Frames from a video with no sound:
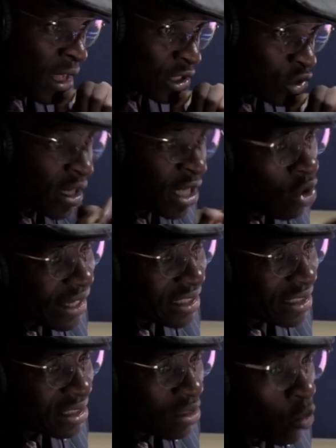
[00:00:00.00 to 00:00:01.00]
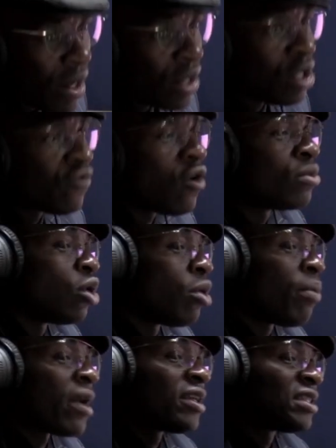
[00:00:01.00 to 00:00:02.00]
so in your case when you informed
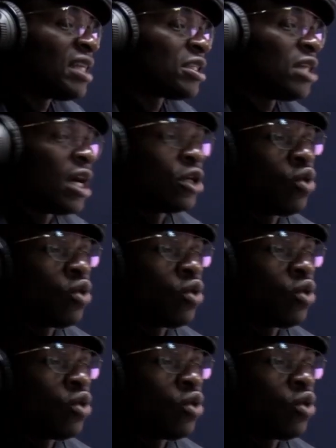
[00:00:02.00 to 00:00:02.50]
your parents that uh,